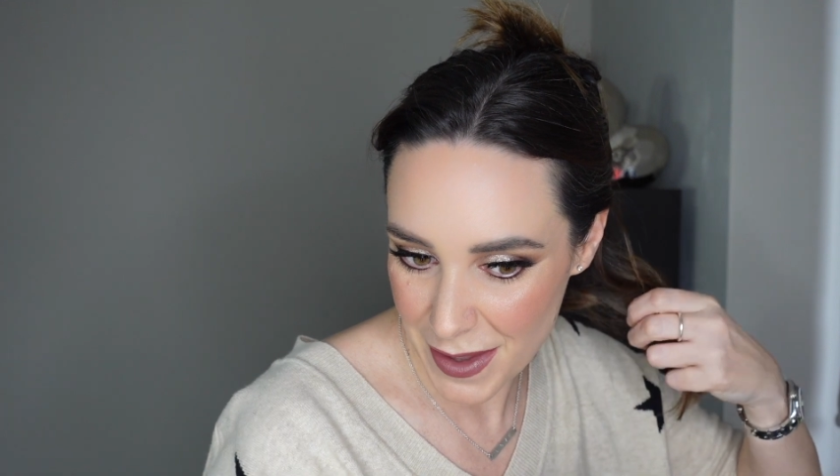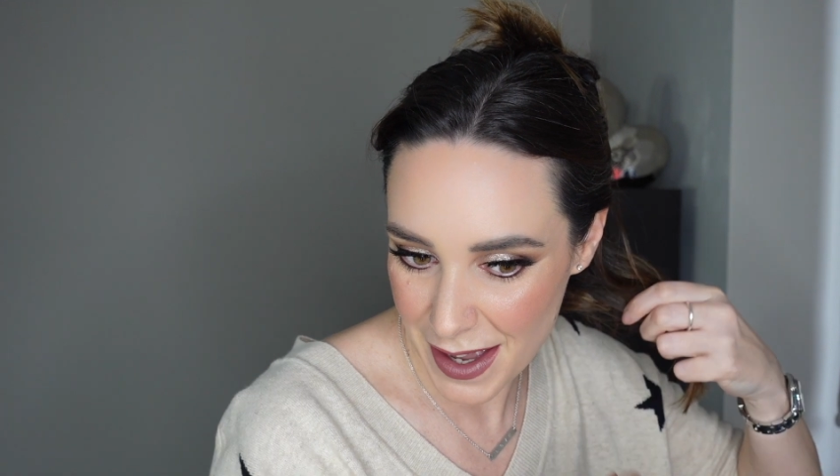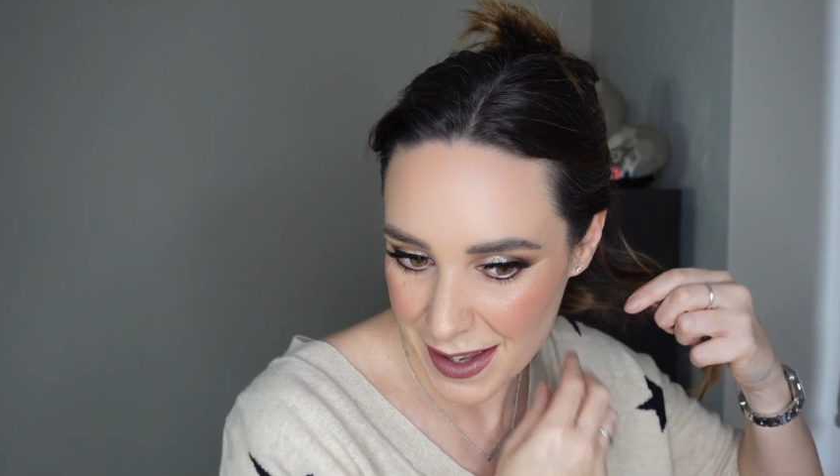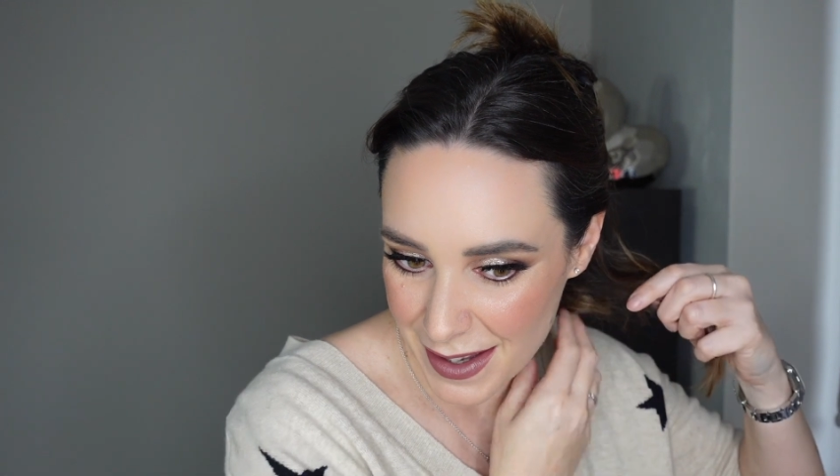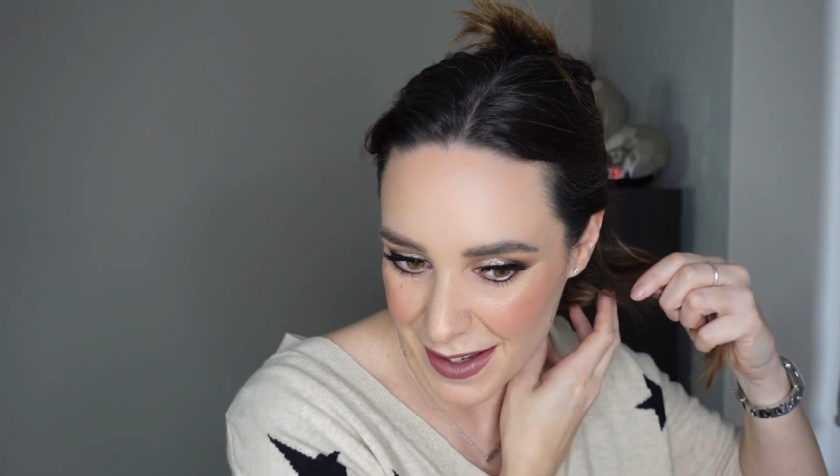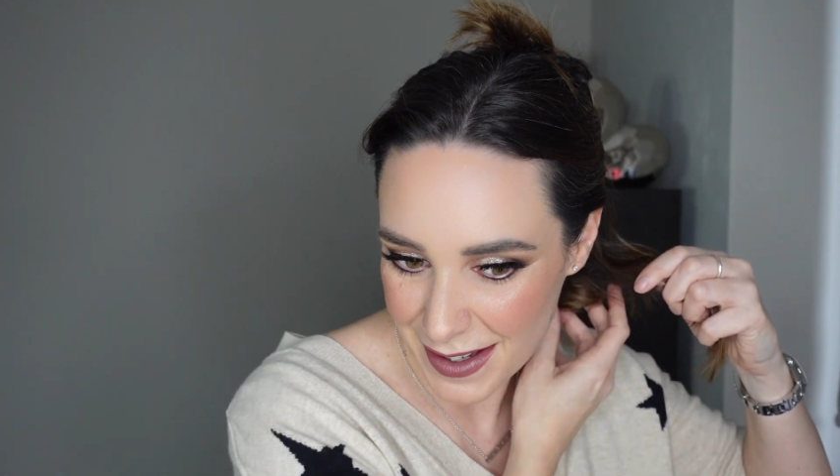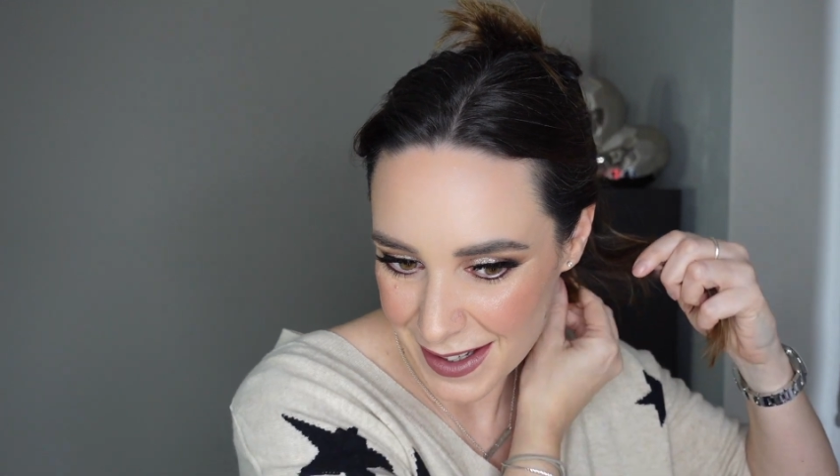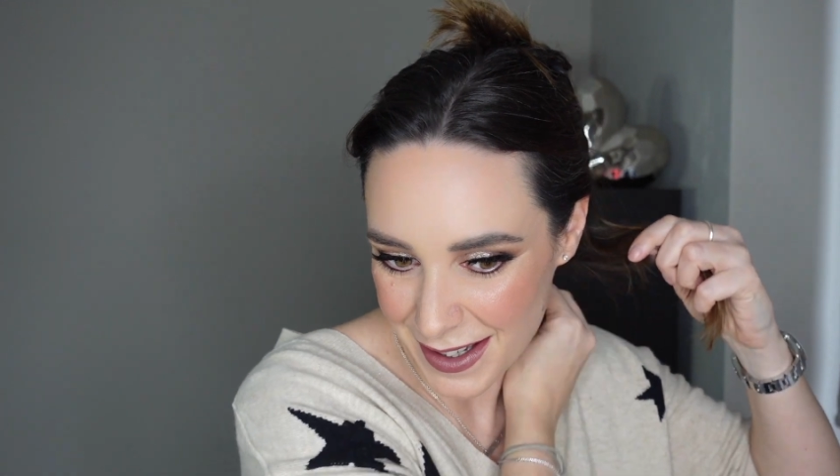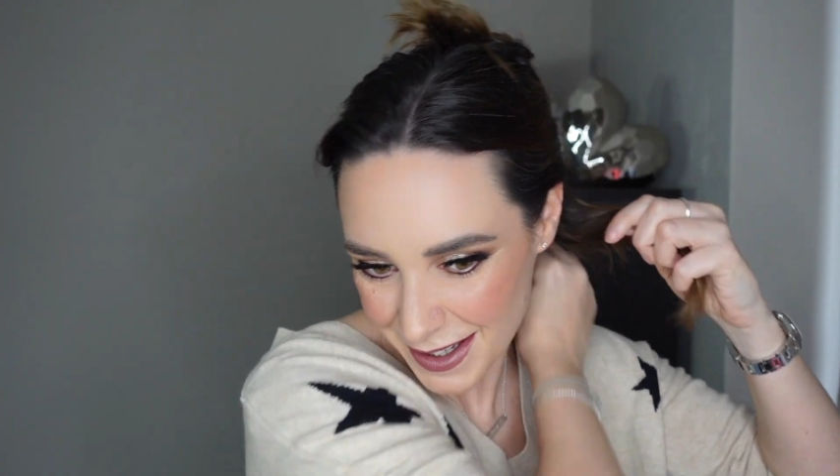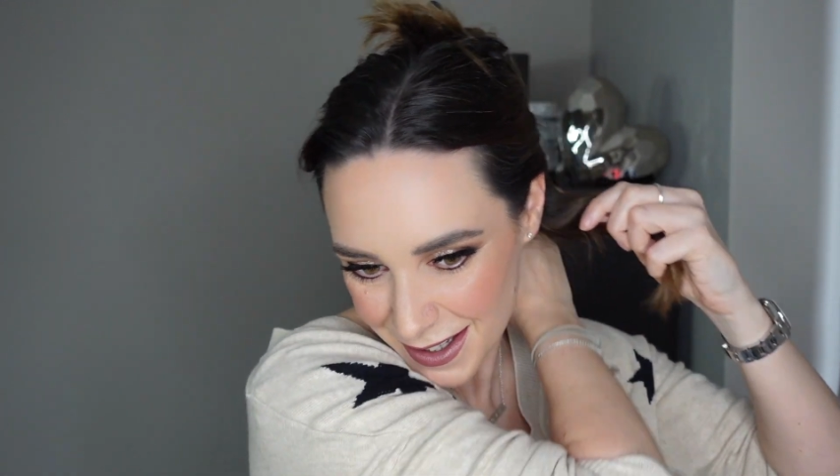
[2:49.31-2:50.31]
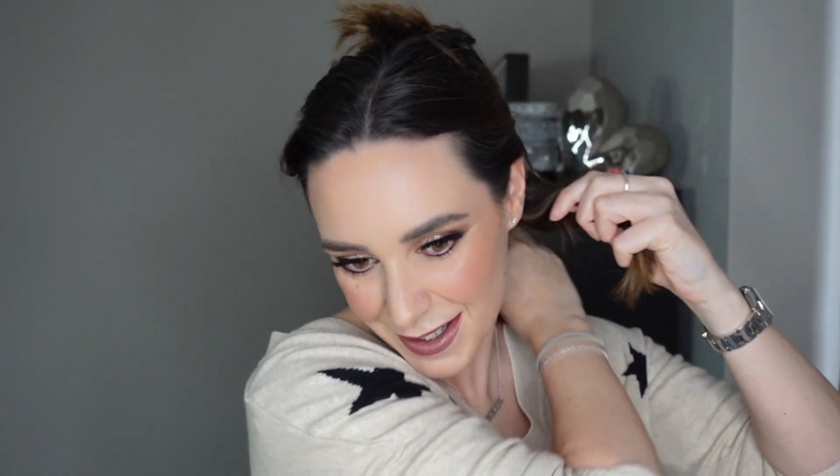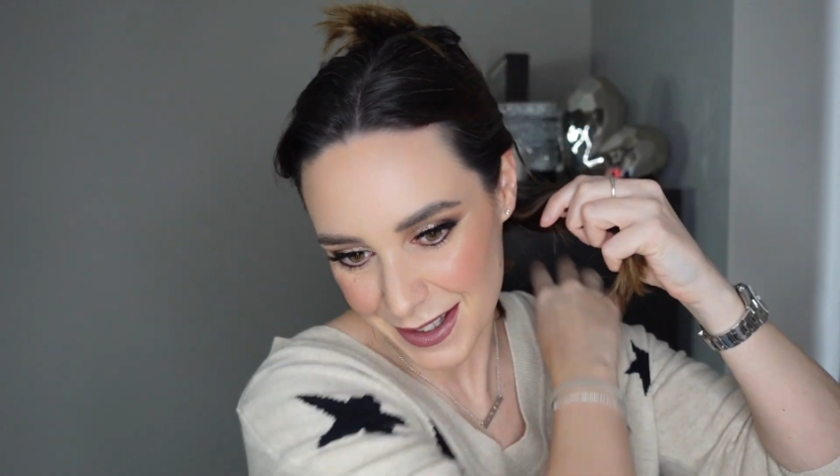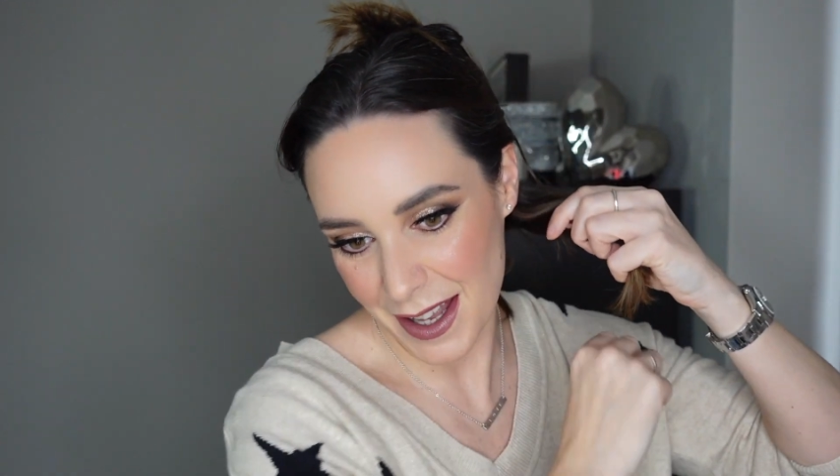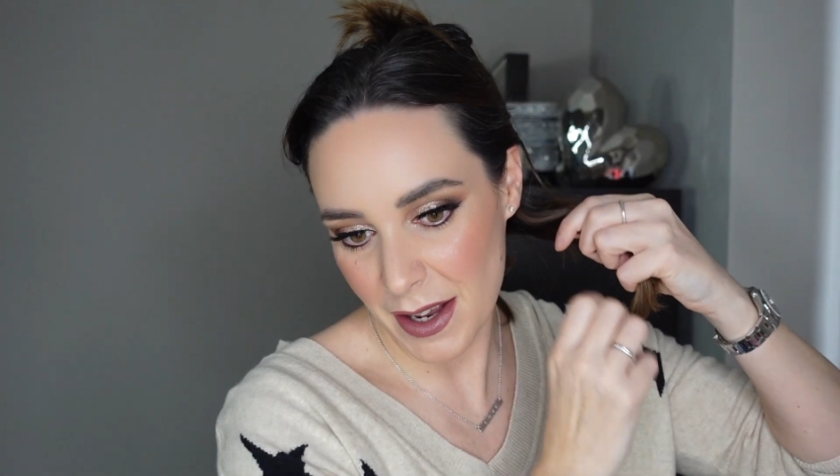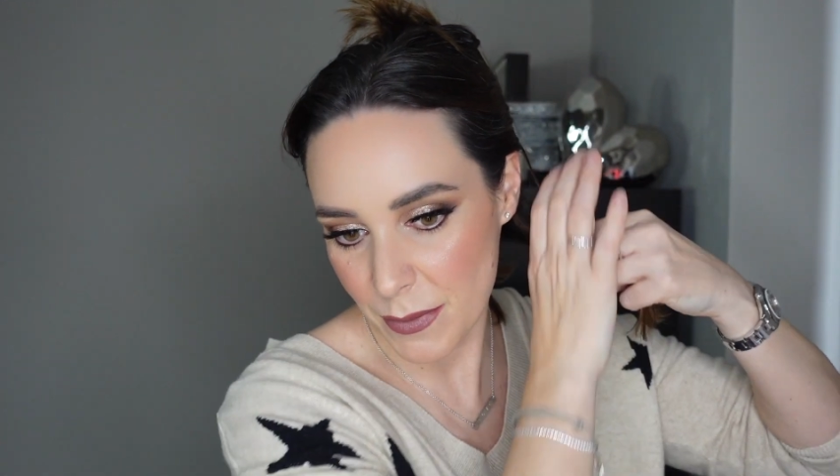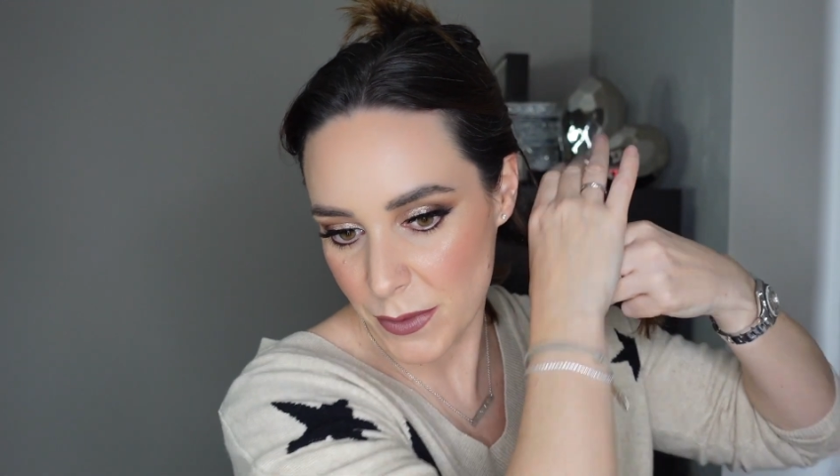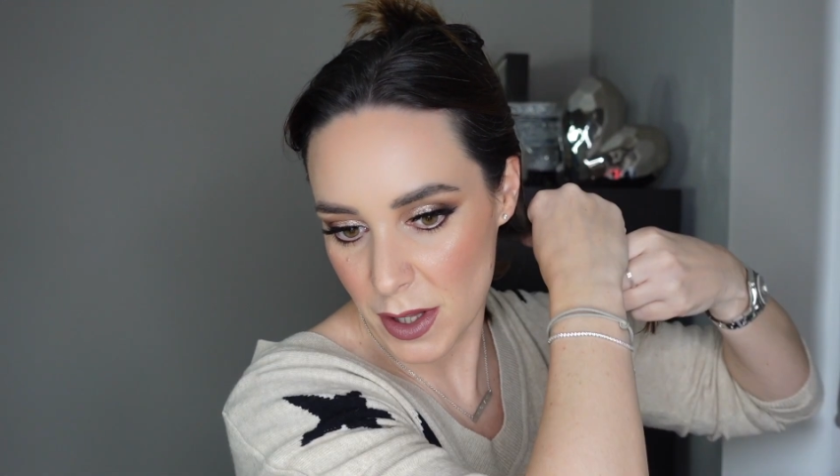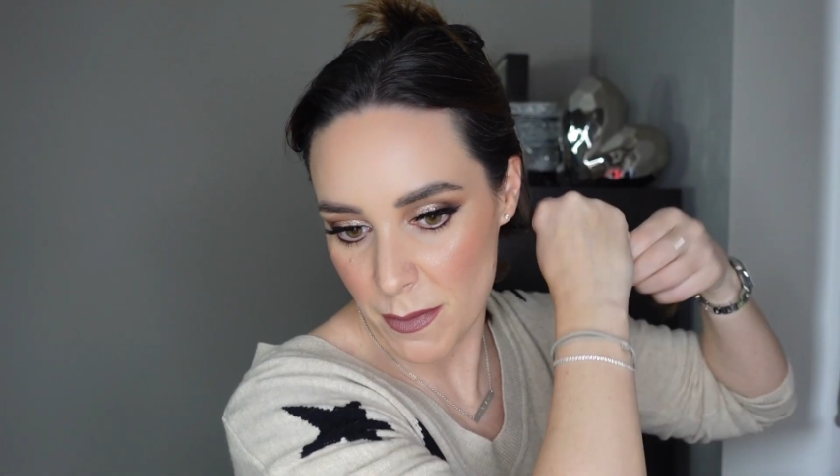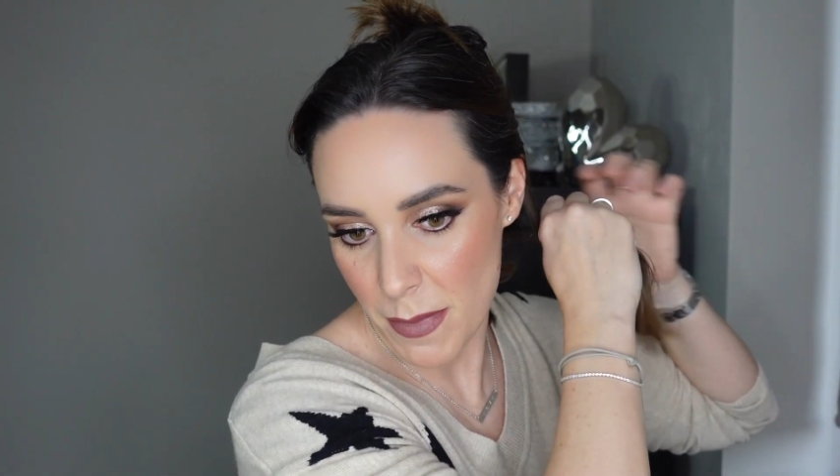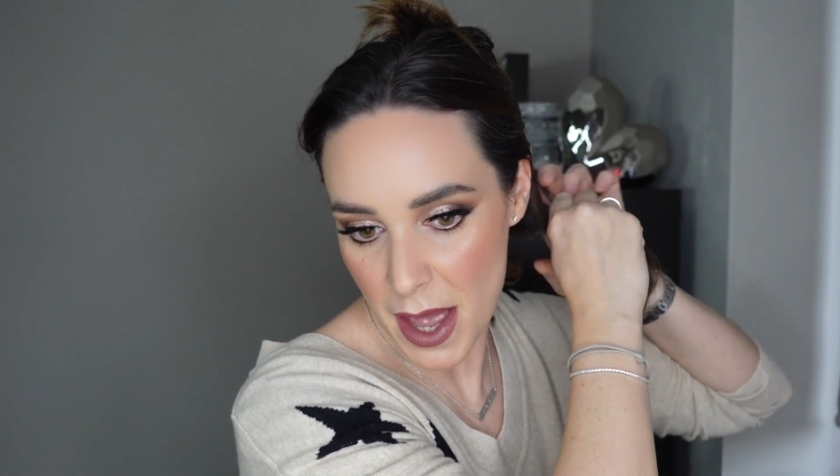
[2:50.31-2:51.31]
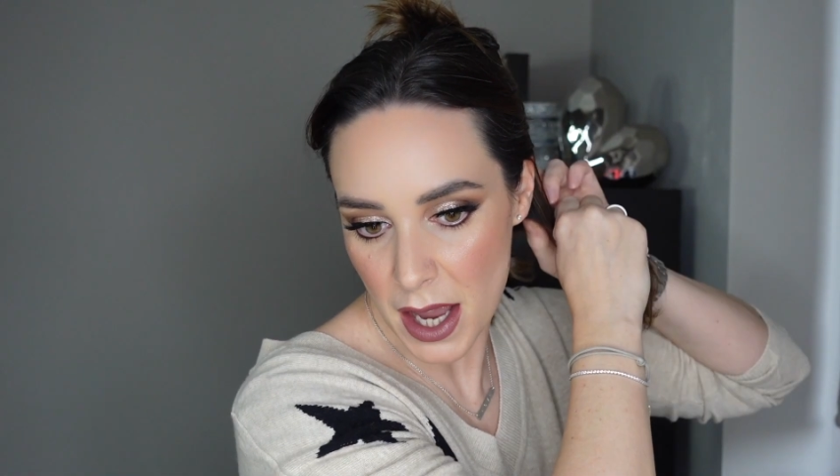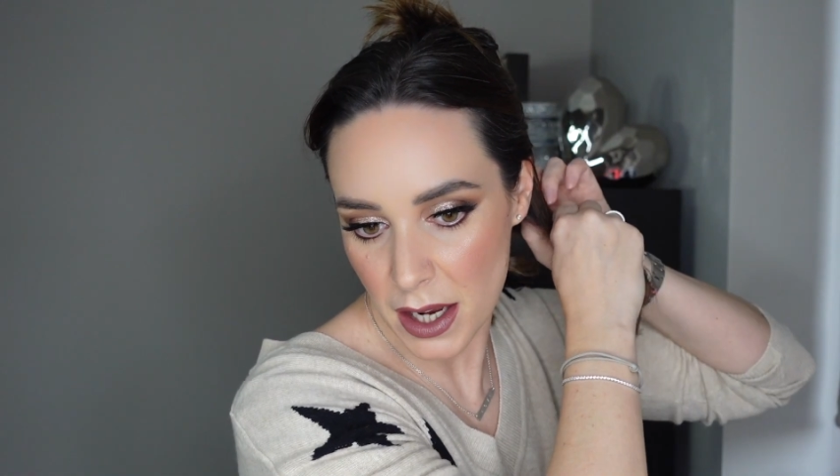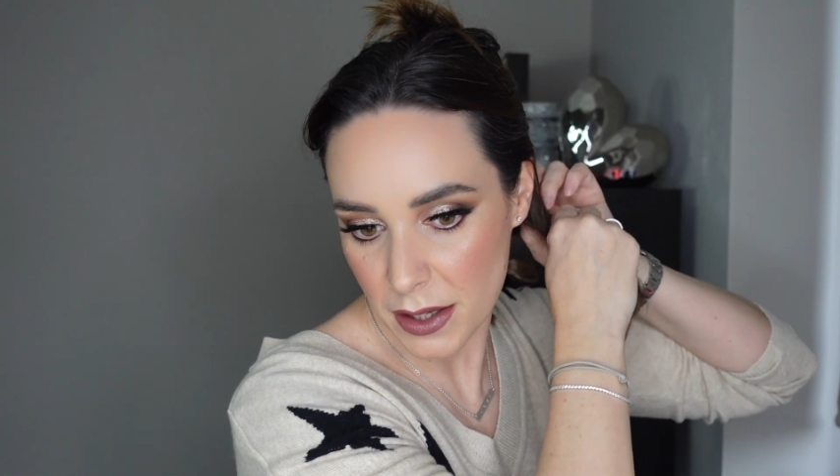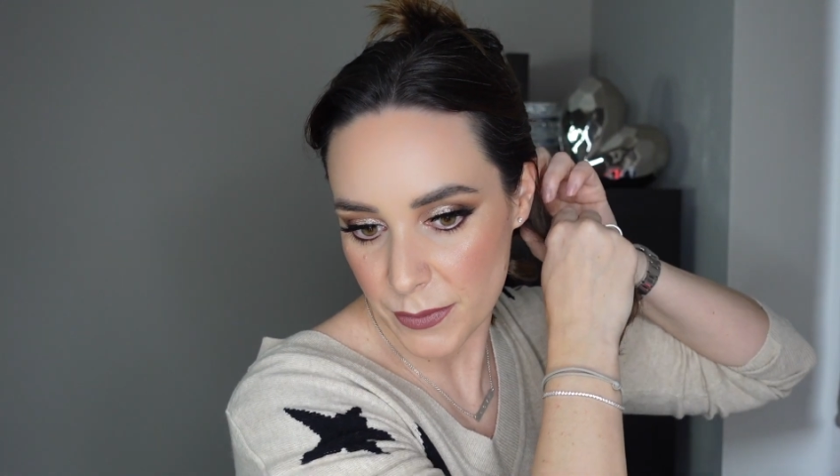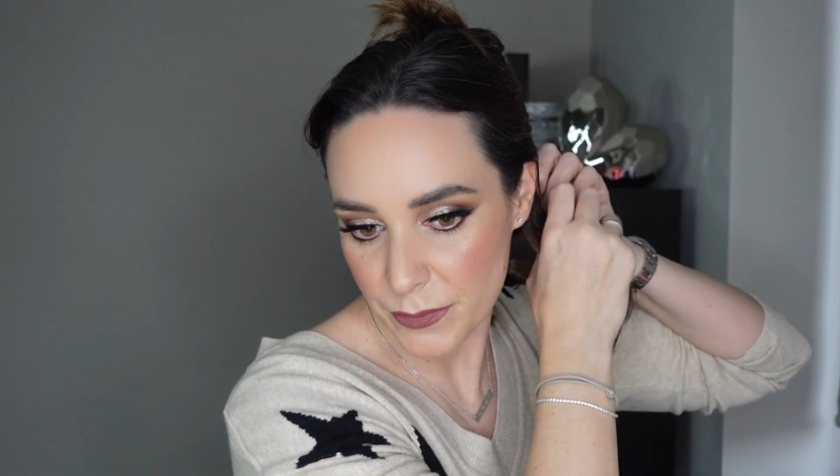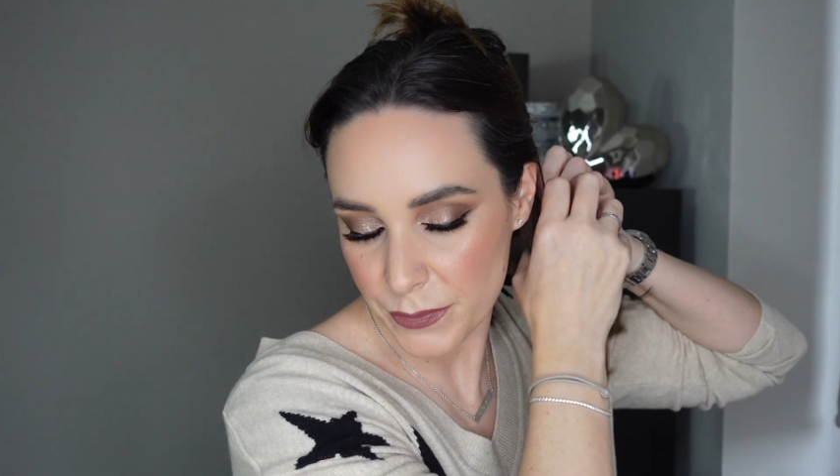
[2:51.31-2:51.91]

there. Back to the back.